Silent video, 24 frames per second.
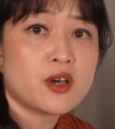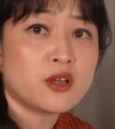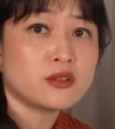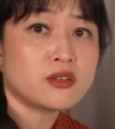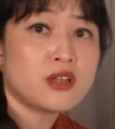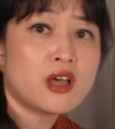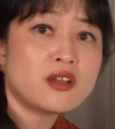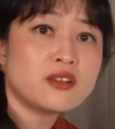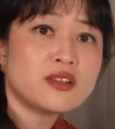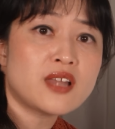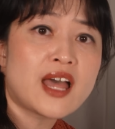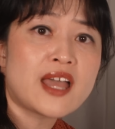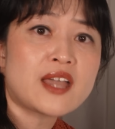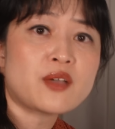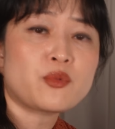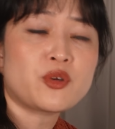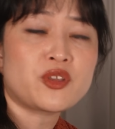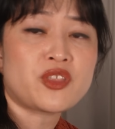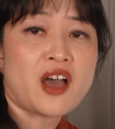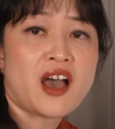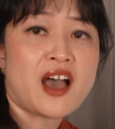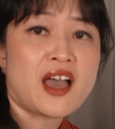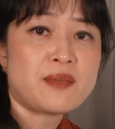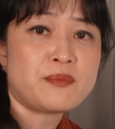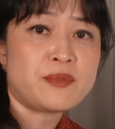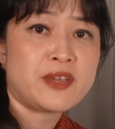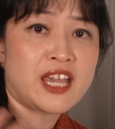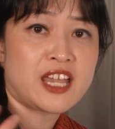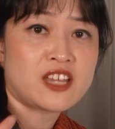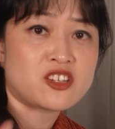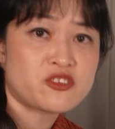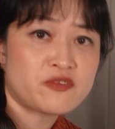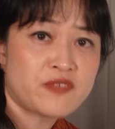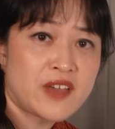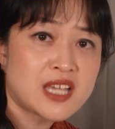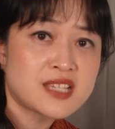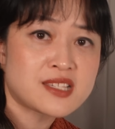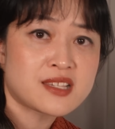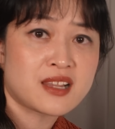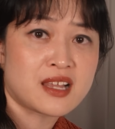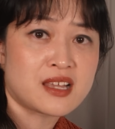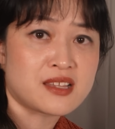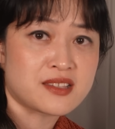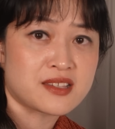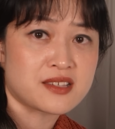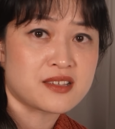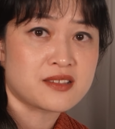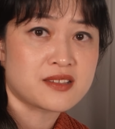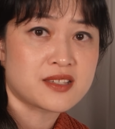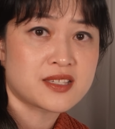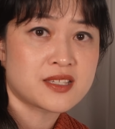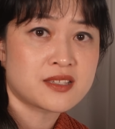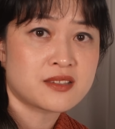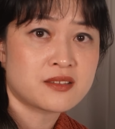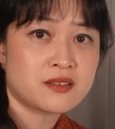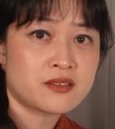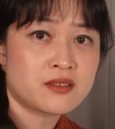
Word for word: a lot like with high pH face cleansers.